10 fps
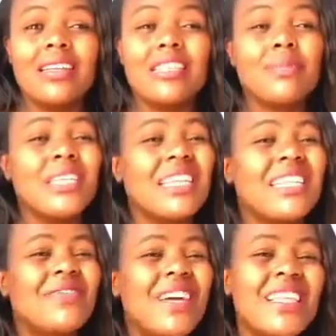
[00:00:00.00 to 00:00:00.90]
especially
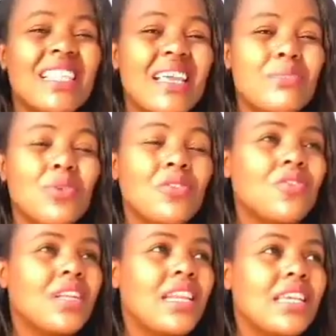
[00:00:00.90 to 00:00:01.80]
the first time. You'll
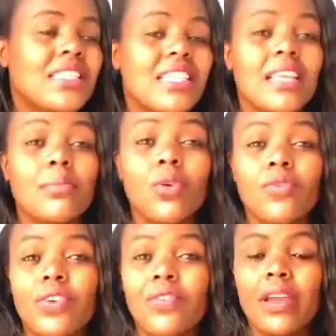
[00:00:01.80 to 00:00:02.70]
feel like it's like more
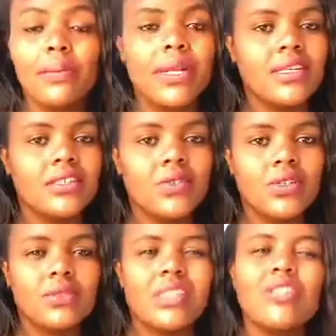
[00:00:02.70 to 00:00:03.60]
of giving up, but it's
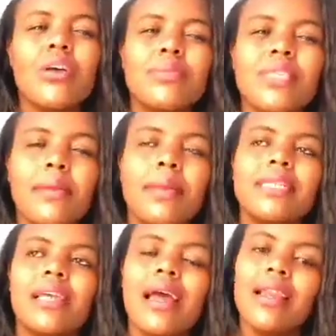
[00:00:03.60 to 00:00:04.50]
not. That's what I'm saying. But
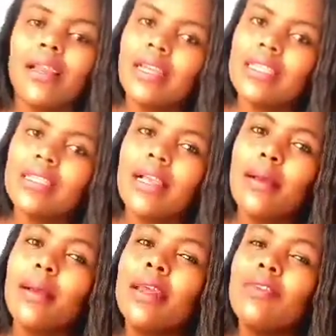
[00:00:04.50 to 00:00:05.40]
at least,
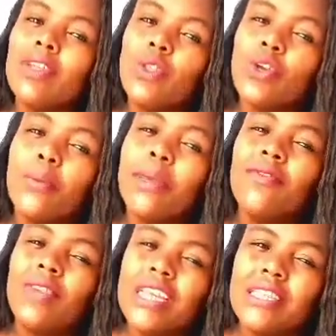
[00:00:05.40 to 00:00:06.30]
even though you're being
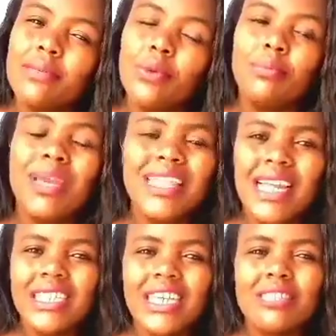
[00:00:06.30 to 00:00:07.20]
flexible, make the
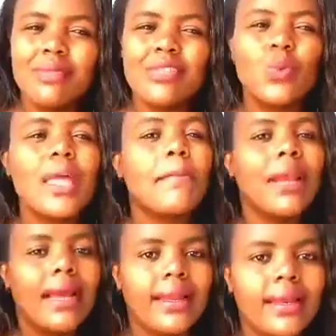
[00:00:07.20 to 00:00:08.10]
adjustments with a
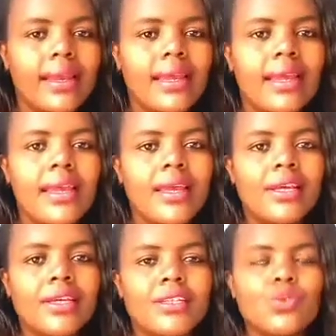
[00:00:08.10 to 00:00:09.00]
plan.
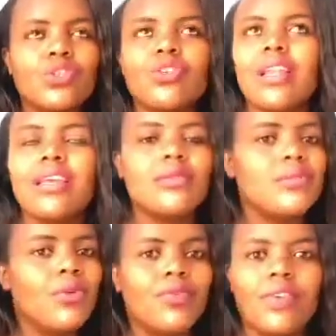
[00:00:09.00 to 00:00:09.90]
So it's not like it's
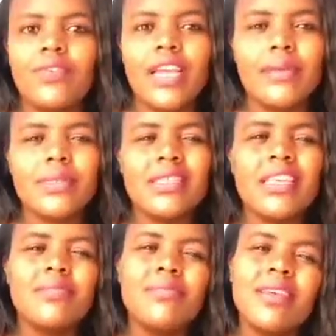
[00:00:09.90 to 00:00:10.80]
more of giving up, it's
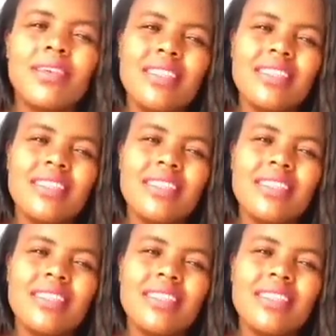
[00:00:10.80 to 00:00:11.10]
just like